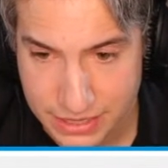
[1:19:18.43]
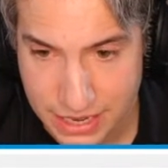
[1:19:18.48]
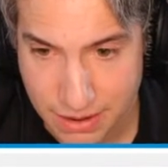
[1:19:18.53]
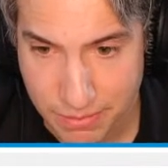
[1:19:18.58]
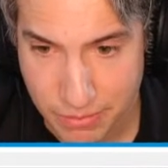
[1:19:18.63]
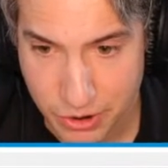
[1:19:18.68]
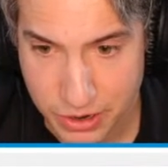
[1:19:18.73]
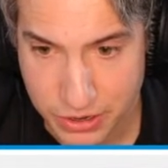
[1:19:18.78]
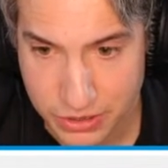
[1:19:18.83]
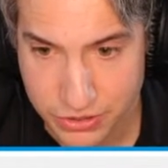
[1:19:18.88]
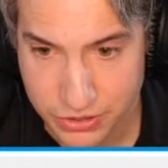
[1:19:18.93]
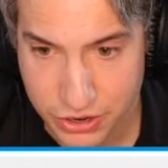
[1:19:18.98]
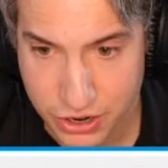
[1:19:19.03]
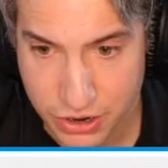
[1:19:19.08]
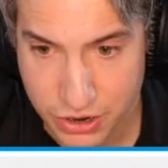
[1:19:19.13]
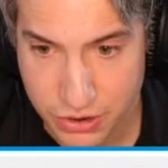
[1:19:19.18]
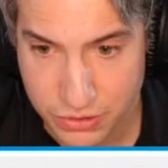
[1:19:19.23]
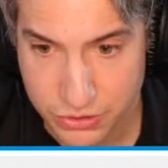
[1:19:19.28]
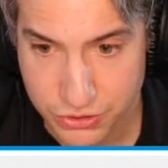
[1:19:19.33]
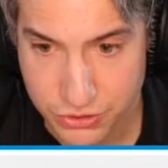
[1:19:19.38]
I'm going to
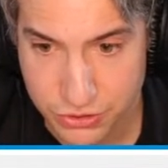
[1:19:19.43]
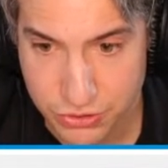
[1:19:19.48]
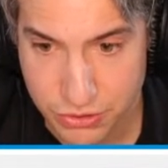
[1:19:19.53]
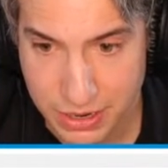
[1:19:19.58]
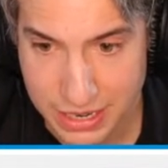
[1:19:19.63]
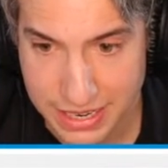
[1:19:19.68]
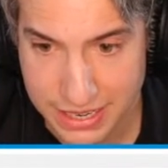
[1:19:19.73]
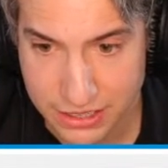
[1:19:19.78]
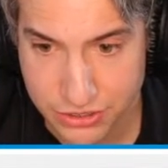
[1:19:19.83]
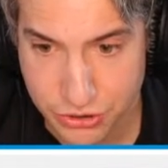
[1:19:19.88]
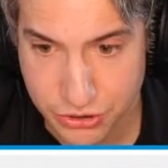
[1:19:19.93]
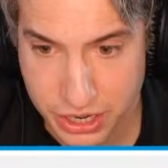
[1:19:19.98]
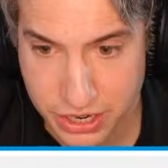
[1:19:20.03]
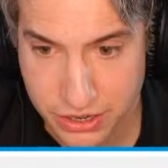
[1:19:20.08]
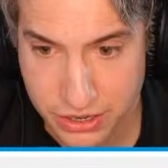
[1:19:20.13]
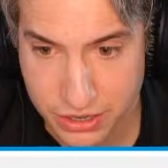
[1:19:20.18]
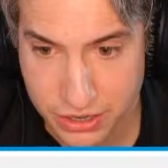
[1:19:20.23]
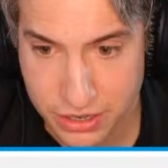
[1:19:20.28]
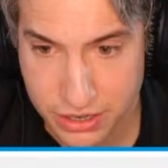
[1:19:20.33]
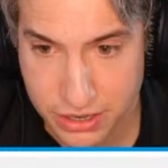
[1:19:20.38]
go to
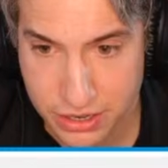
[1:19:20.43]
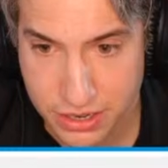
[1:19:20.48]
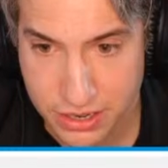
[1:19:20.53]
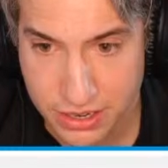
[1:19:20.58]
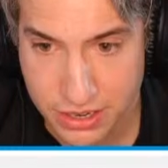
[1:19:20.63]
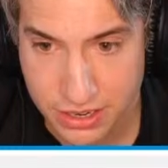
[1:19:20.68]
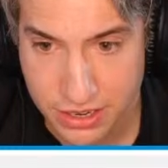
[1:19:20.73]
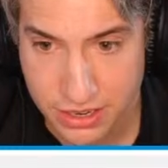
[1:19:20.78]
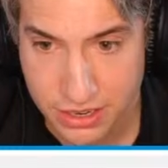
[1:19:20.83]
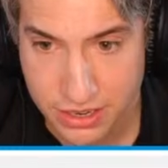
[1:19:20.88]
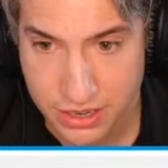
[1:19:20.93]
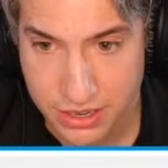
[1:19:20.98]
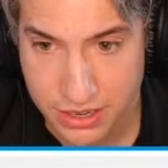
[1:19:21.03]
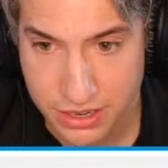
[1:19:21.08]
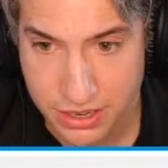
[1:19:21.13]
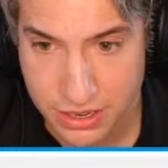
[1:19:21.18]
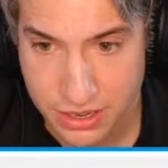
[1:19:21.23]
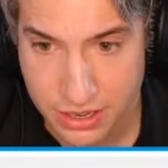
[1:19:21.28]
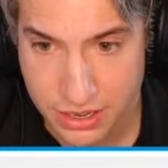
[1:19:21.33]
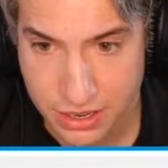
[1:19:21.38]
Electrical,
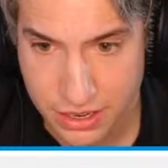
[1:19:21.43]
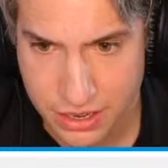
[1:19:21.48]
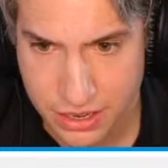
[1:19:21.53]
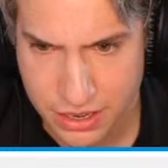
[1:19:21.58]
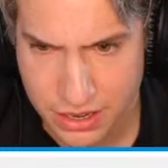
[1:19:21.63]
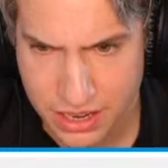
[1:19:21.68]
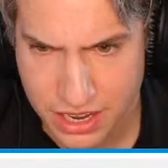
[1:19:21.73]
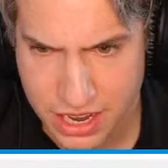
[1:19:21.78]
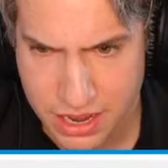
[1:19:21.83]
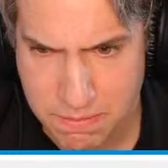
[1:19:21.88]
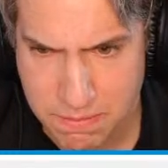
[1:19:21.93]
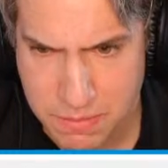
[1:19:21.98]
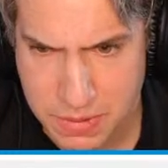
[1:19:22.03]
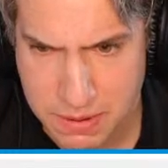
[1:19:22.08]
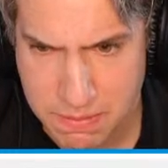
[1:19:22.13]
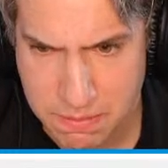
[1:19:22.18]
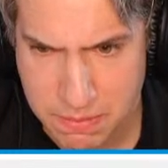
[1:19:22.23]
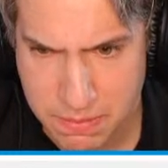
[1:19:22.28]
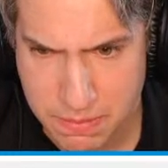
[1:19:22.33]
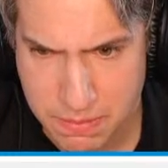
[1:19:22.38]

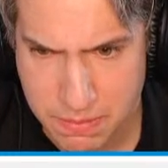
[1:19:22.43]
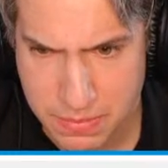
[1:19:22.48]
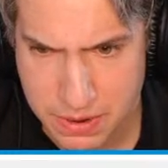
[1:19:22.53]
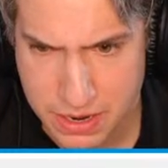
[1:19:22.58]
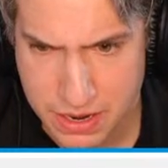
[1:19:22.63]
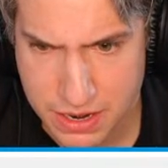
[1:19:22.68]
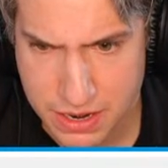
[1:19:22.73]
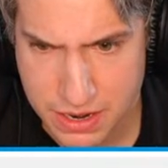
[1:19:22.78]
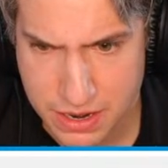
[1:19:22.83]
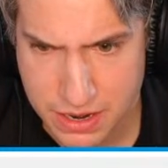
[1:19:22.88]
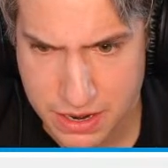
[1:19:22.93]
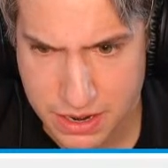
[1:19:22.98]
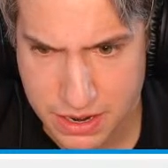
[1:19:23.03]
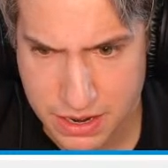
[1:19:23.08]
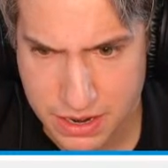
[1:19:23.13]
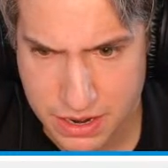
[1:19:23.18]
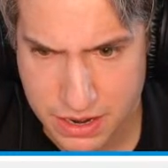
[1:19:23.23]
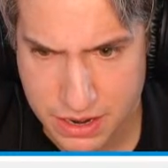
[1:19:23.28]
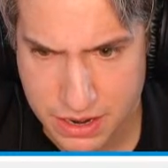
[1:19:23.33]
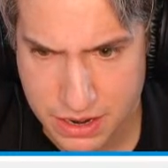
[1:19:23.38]

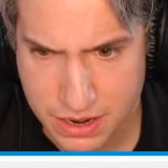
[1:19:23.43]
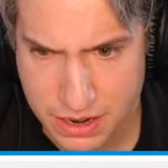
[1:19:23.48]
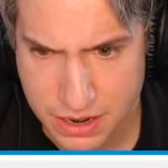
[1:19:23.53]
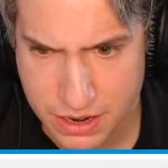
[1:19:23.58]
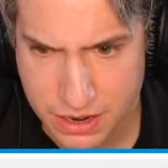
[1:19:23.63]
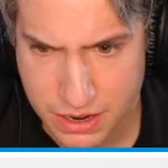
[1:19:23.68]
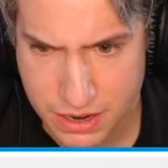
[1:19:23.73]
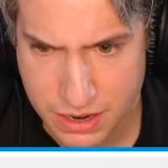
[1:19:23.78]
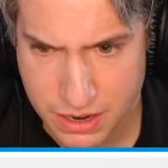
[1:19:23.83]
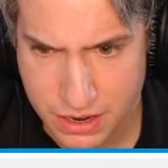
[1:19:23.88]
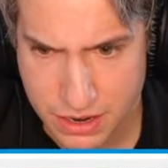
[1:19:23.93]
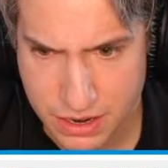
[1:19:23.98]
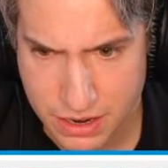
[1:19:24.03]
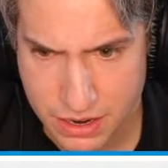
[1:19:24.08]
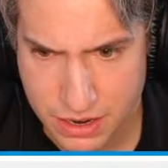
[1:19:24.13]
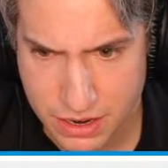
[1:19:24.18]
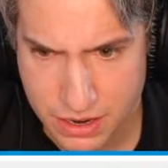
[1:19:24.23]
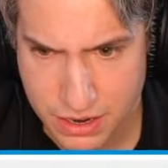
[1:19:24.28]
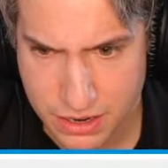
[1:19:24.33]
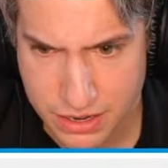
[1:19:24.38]
MEP,
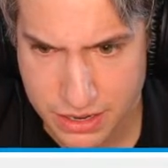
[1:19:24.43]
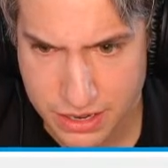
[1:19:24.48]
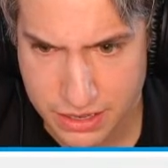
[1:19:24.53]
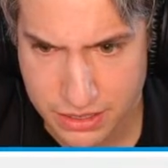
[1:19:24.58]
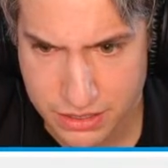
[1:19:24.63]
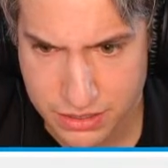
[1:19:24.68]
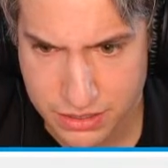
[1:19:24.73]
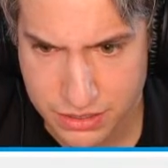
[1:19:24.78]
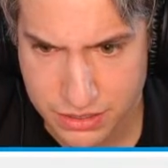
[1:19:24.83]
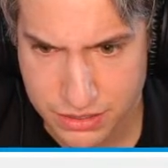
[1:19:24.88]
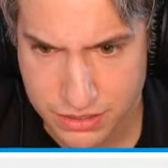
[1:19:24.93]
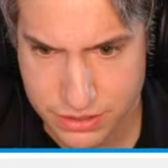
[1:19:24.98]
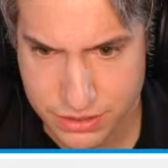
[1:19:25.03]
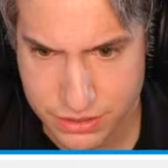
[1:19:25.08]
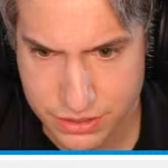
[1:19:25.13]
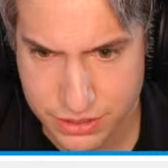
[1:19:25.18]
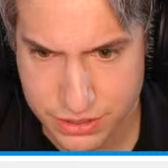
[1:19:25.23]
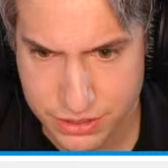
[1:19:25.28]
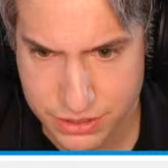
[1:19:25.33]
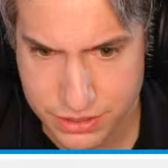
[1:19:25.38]
Connect.
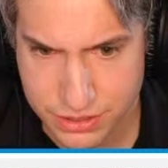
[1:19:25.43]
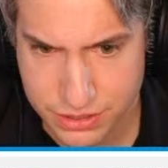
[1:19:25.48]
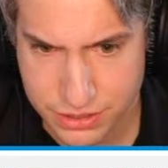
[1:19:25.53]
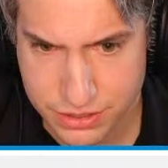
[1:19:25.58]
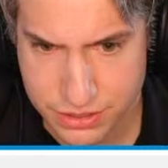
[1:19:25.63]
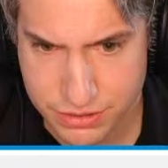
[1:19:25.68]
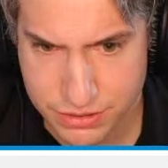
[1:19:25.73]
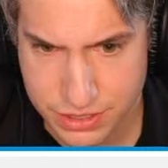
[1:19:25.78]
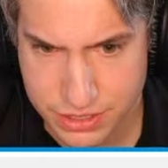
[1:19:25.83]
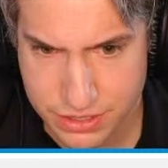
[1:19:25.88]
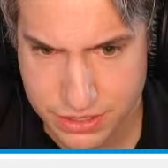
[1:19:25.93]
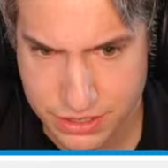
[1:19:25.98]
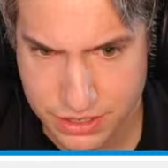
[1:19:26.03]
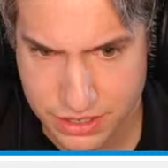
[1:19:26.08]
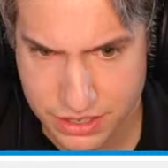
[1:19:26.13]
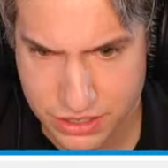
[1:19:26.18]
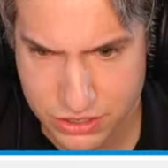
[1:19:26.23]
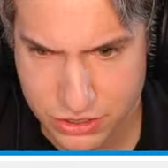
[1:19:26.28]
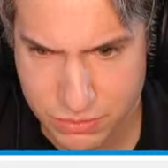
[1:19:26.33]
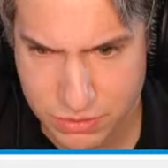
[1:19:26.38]
Is
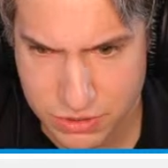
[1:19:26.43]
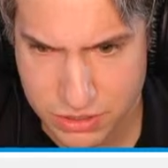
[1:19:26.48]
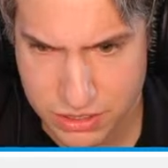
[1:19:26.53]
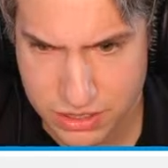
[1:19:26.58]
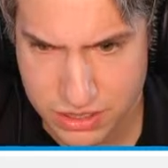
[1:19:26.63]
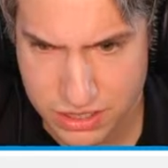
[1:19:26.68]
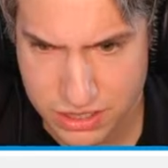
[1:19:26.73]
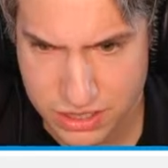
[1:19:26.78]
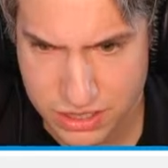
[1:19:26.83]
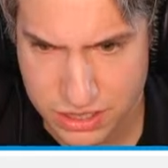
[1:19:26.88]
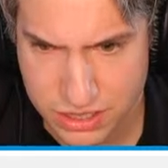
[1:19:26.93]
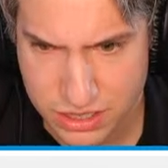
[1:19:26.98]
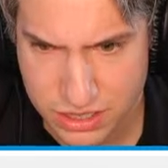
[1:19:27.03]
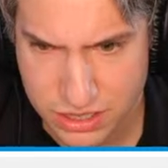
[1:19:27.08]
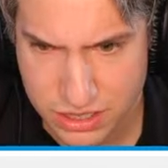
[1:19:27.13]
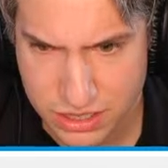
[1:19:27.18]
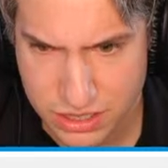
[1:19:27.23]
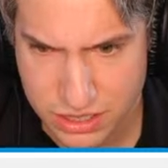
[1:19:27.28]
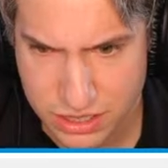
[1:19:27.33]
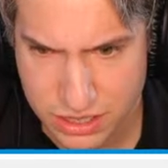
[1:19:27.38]
it this one?
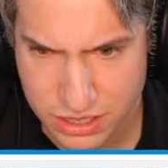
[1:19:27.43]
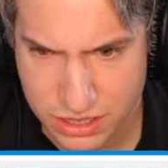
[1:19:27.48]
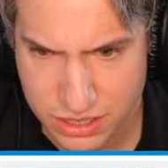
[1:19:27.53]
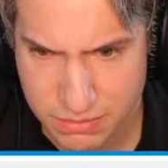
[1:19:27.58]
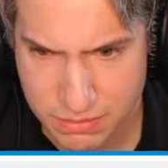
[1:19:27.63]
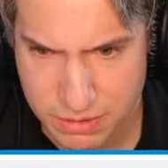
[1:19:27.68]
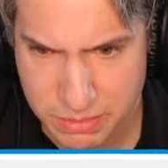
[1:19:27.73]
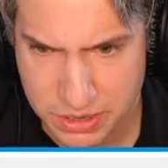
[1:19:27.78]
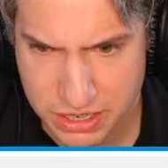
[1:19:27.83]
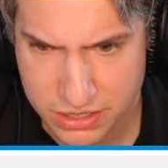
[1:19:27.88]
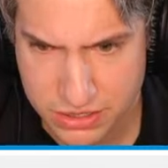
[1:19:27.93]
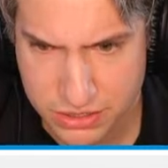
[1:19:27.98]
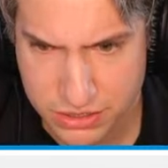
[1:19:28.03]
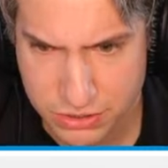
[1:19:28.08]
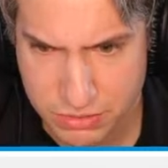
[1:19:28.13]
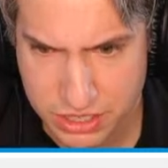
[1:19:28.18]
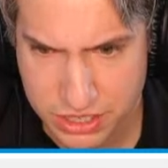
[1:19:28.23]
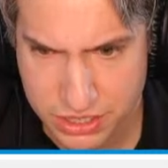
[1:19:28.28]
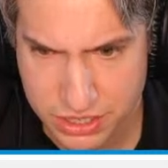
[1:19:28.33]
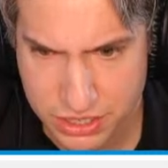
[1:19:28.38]
Maybe it's
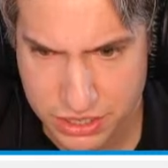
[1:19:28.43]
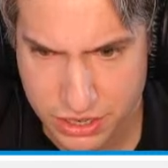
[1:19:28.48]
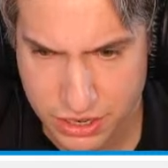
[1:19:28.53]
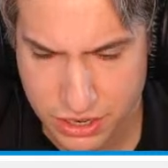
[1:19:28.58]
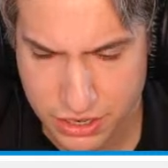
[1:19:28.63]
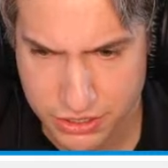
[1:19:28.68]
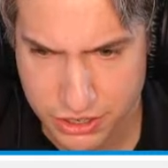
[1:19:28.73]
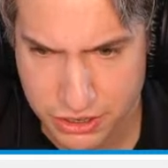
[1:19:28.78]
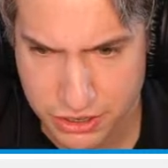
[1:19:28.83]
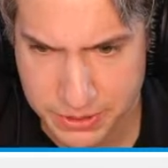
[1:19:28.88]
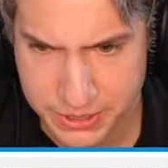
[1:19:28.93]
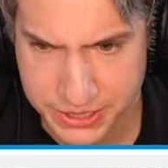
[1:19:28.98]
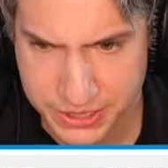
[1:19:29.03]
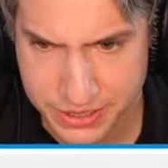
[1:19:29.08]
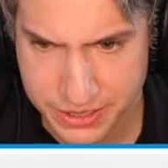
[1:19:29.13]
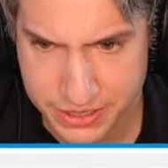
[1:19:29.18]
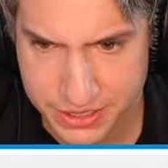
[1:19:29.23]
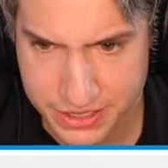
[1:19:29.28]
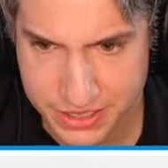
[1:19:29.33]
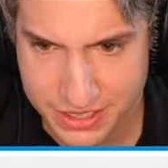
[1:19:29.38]
switched.
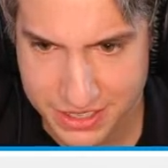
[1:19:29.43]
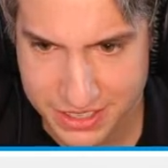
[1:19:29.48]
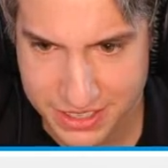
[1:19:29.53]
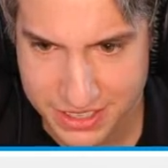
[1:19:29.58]
Terminals.